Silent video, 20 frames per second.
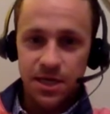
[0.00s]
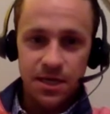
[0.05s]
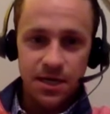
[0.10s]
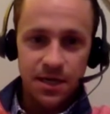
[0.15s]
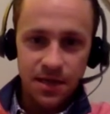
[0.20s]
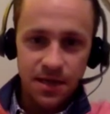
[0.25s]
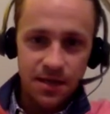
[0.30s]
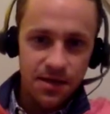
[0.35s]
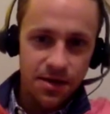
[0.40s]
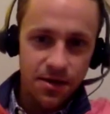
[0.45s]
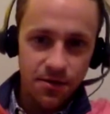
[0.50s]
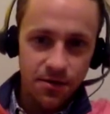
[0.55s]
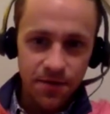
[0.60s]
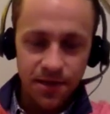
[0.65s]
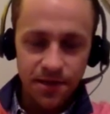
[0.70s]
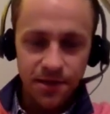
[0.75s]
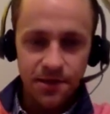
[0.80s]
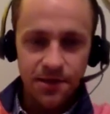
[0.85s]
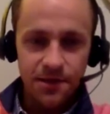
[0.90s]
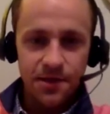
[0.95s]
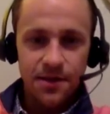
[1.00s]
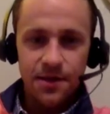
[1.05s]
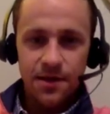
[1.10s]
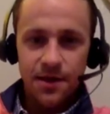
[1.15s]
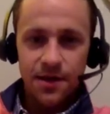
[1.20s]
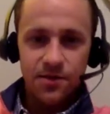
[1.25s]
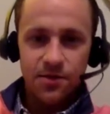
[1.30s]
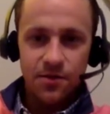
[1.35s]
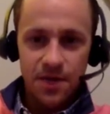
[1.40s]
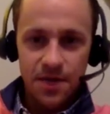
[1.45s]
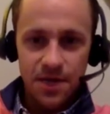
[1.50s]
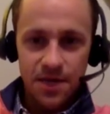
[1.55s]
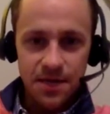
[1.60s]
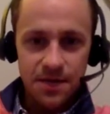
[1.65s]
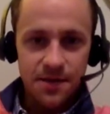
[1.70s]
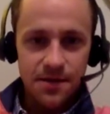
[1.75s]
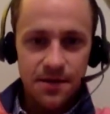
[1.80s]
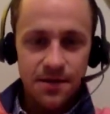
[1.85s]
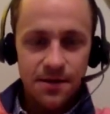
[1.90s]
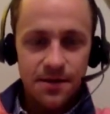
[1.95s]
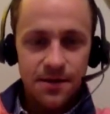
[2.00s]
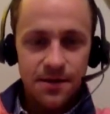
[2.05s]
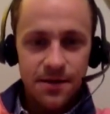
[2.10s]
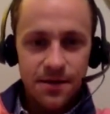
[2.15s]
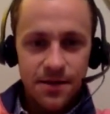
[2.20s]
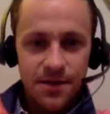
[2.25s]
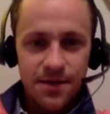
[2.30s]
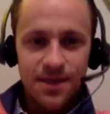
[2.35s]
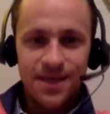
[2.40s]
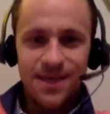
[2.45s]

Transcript: And then, you know, that's, that's all you I need. You got me beat.